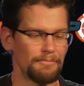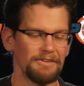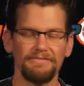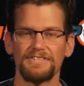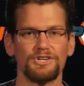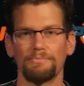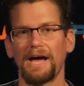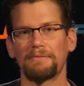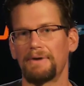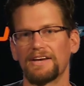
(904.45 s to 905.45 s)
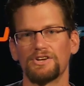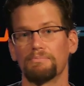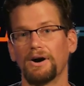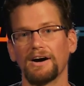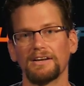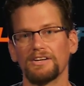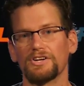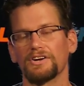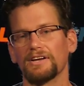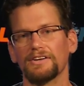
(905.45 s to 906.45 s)
I mean, it fits in your backpack, in your pocket, in
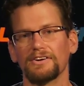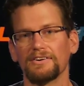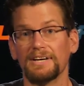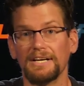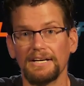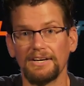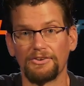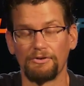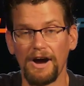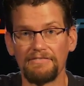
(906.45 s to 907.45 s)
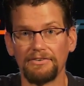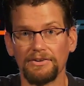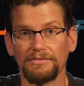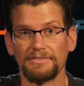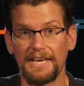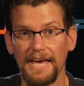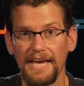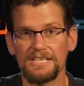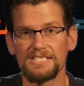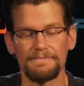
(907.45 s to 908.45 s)
your, in your rifle
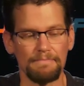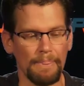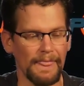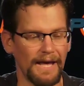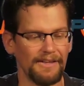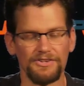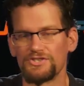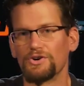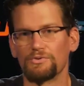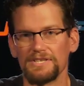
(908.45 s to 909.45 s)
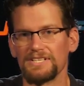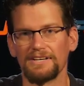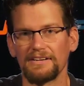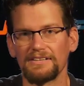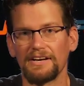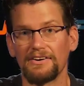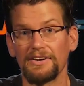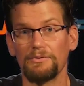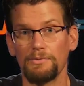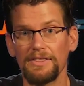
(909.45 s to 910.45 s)
case uh, there's no reason not to carry
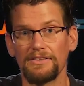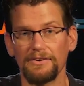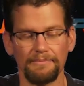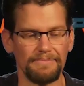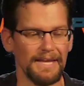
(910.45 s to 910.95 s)
it with you.